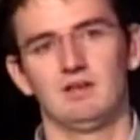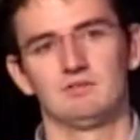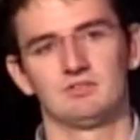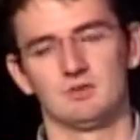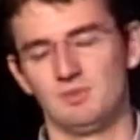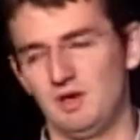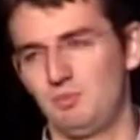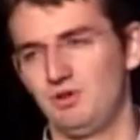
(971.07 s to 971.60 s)

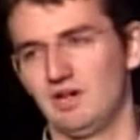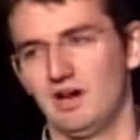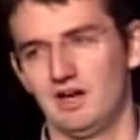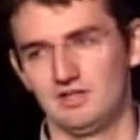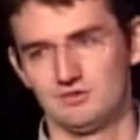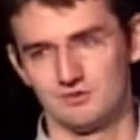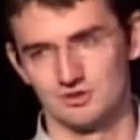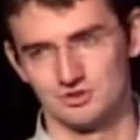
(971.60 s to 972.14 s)
some
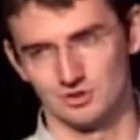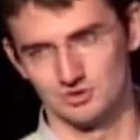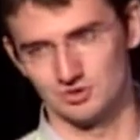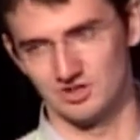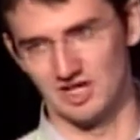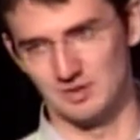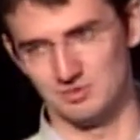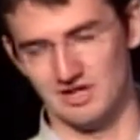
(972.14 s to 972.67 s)
APIs for social
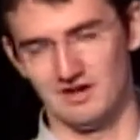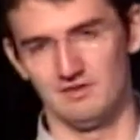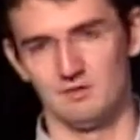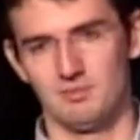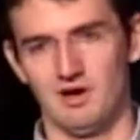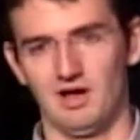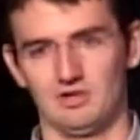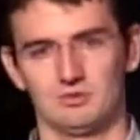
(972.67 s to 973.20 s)
games out of the
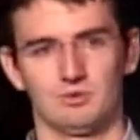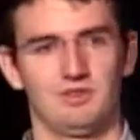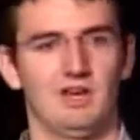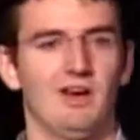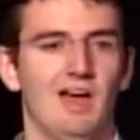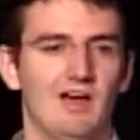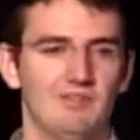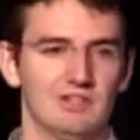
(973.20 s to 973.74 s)
box
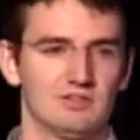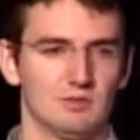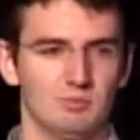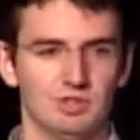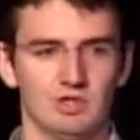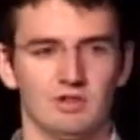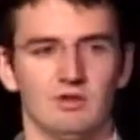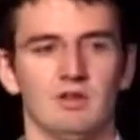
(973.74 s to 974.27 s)
without having to
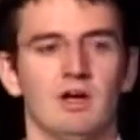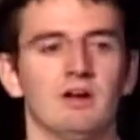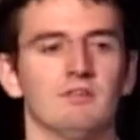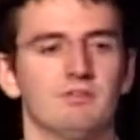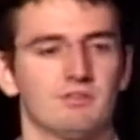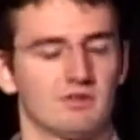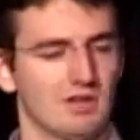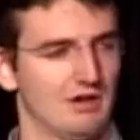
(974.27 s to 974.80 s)
build a lot
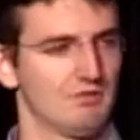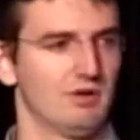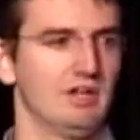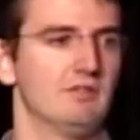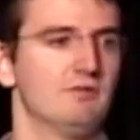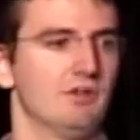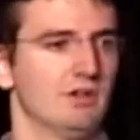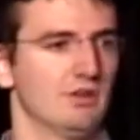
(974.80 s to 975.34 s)
of kind of
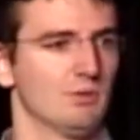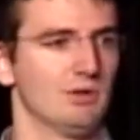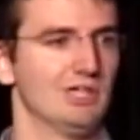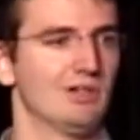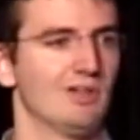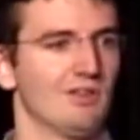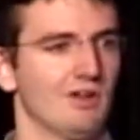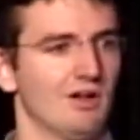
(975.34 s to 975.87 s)
reinvent the
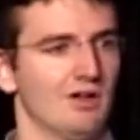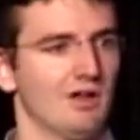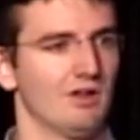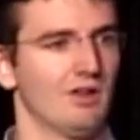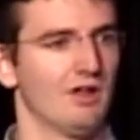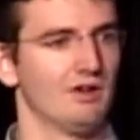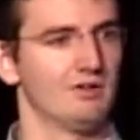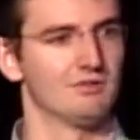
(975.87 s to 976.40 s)
wheel
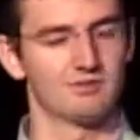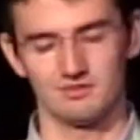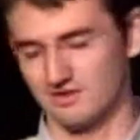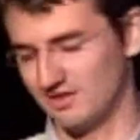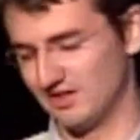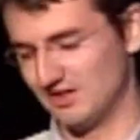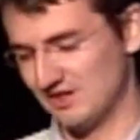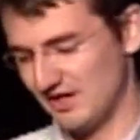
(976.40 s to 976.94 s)

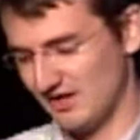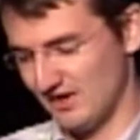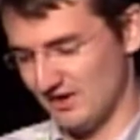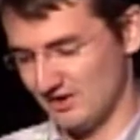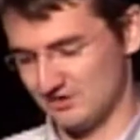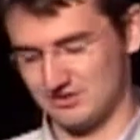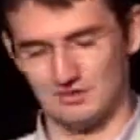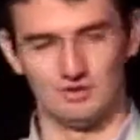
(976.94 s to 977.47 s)

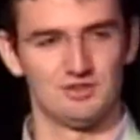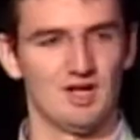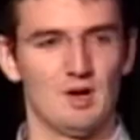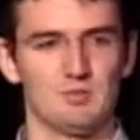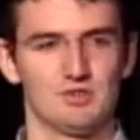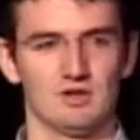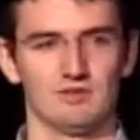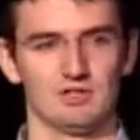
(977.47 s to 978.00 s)
several
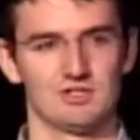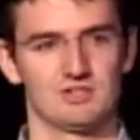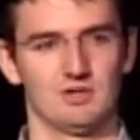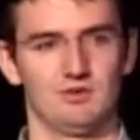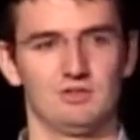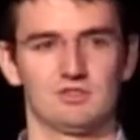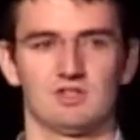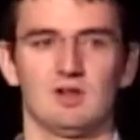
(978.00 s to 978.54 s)
times over.
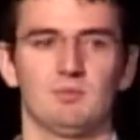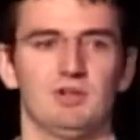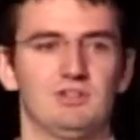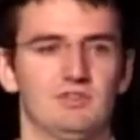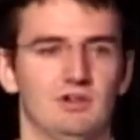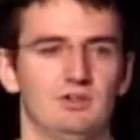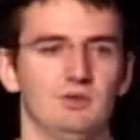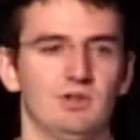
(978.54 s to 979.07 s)
So these are
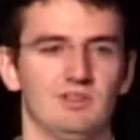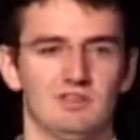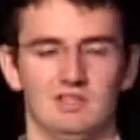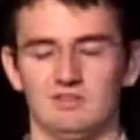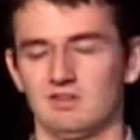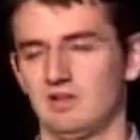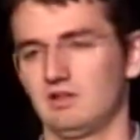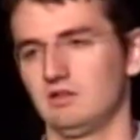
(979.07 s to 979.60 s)
companies that are doing
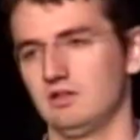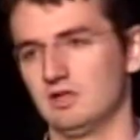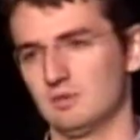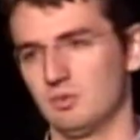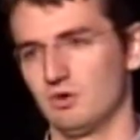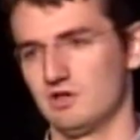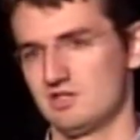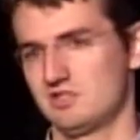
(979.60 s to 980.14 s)
things like
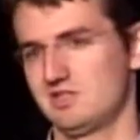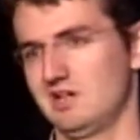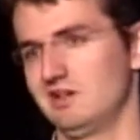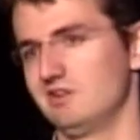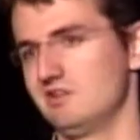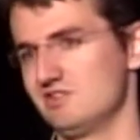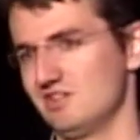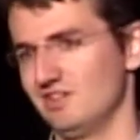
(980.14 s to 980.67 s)
leaderboards,
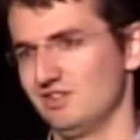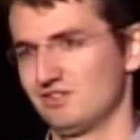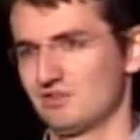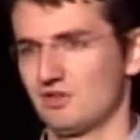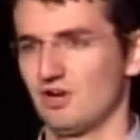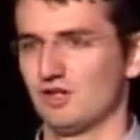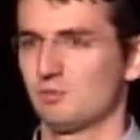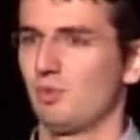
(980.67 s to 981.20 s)
challenges,
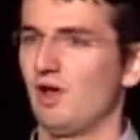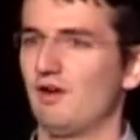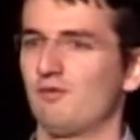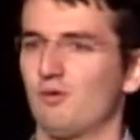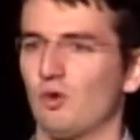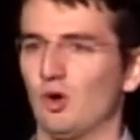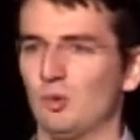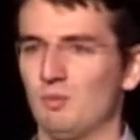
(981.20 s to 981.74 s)

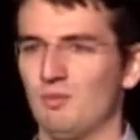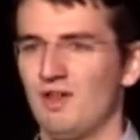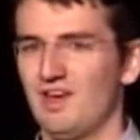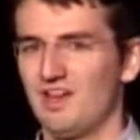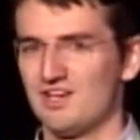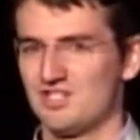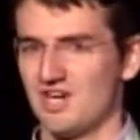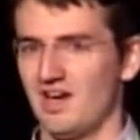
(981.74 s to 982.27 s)
cross-platform
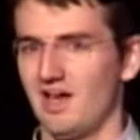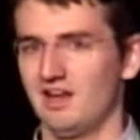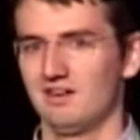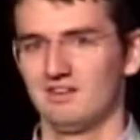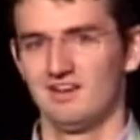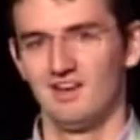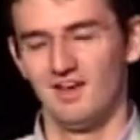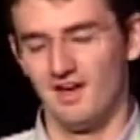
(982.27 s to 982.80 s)

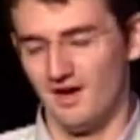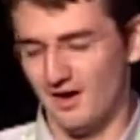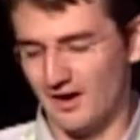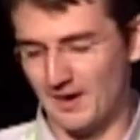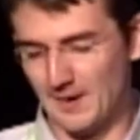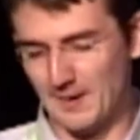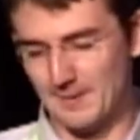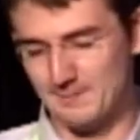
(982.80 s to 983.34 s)
chat,
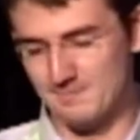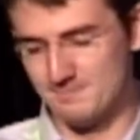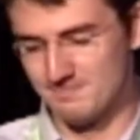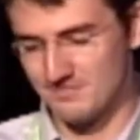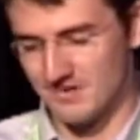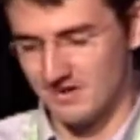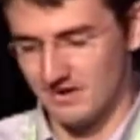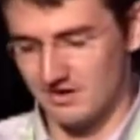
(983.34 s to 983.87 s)
and
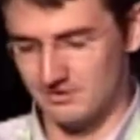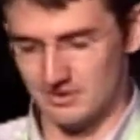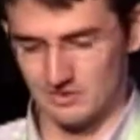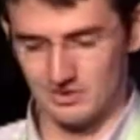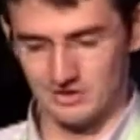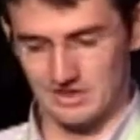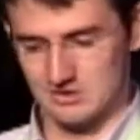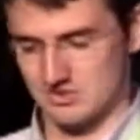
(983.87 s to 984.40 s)
they're
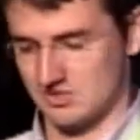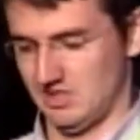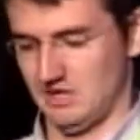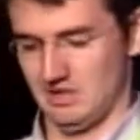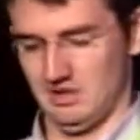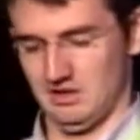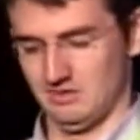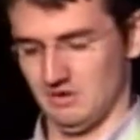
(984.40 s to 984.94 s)
really
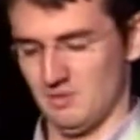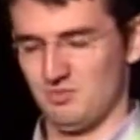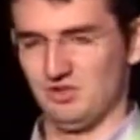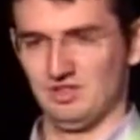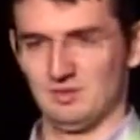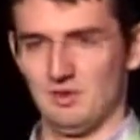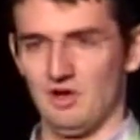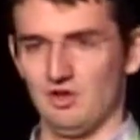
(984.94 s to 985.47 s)
interesting, and
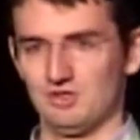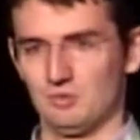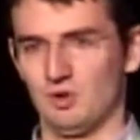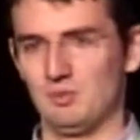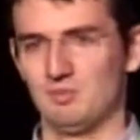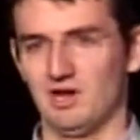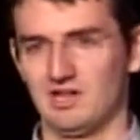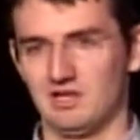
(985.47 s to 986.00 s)
lumping them all into
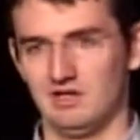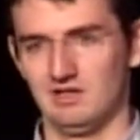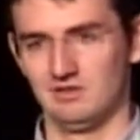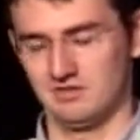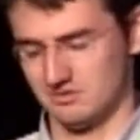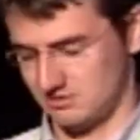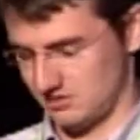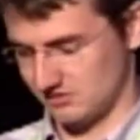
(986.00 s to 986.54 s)
one bucket
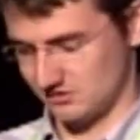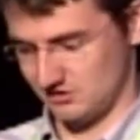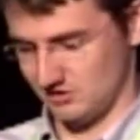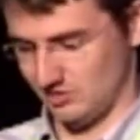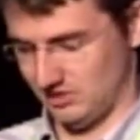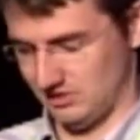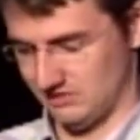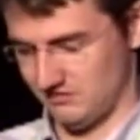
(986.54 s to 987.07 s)
doesn't
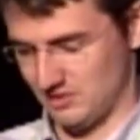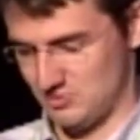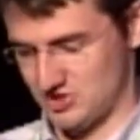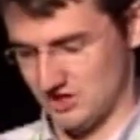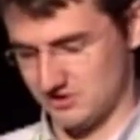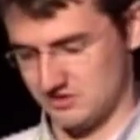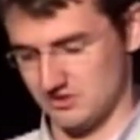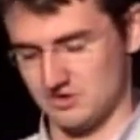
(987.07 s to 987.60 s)
do any of them
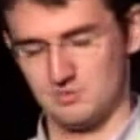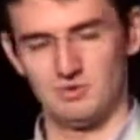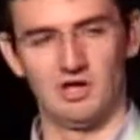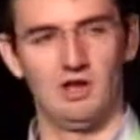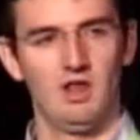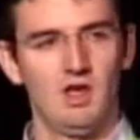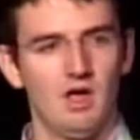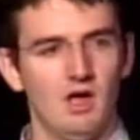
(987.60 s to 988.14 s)
justice.
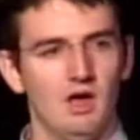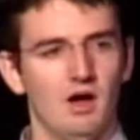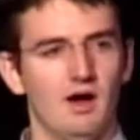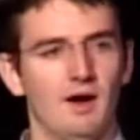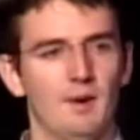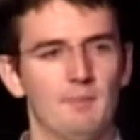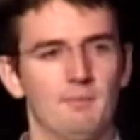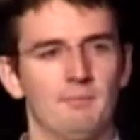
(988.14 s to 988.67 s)
But
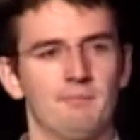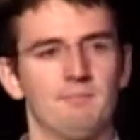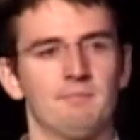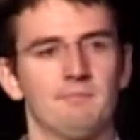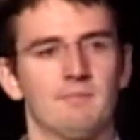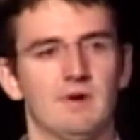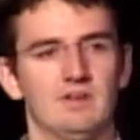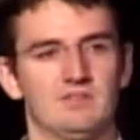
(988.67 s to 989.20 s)

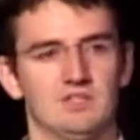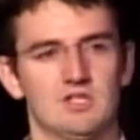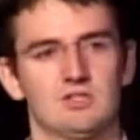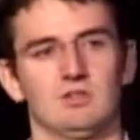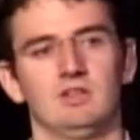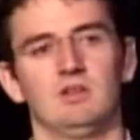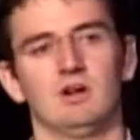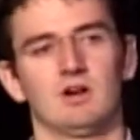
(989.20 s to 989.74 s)

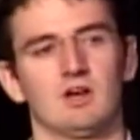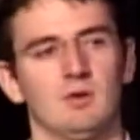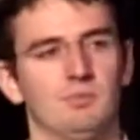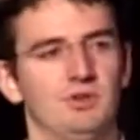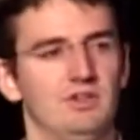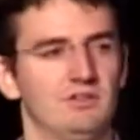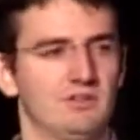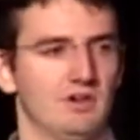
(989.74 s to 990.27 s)
essentially, there are
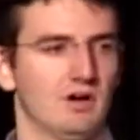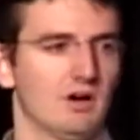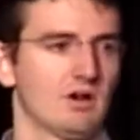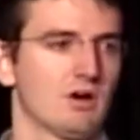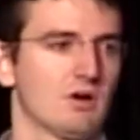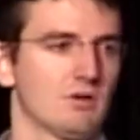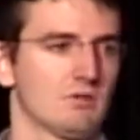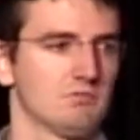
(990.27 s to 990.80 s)
companies that
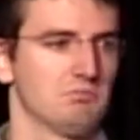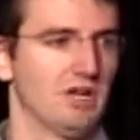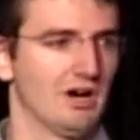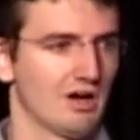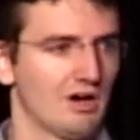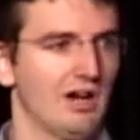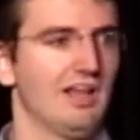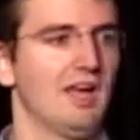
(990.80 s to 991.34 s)

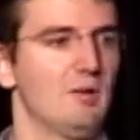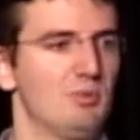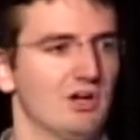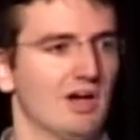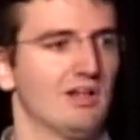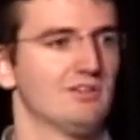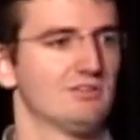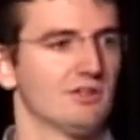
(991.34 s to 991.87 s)
are creating
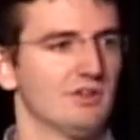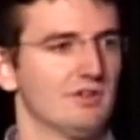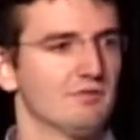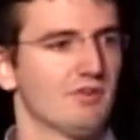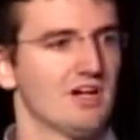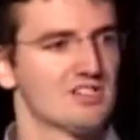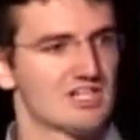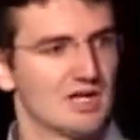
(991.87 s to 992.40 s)
APIs so
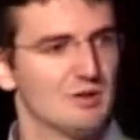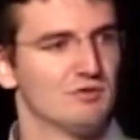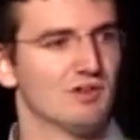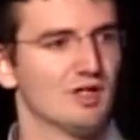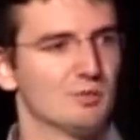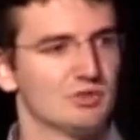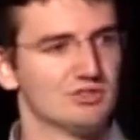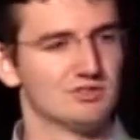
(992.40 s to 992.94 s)
that Flash game
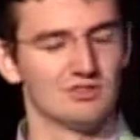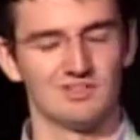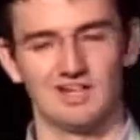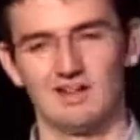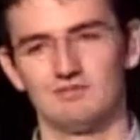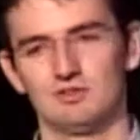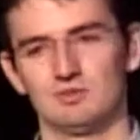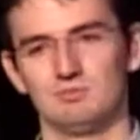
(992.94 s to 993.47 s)
developers don't
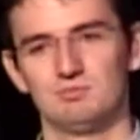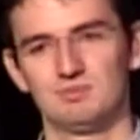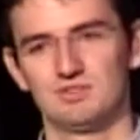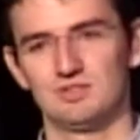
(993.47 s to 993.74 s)
have to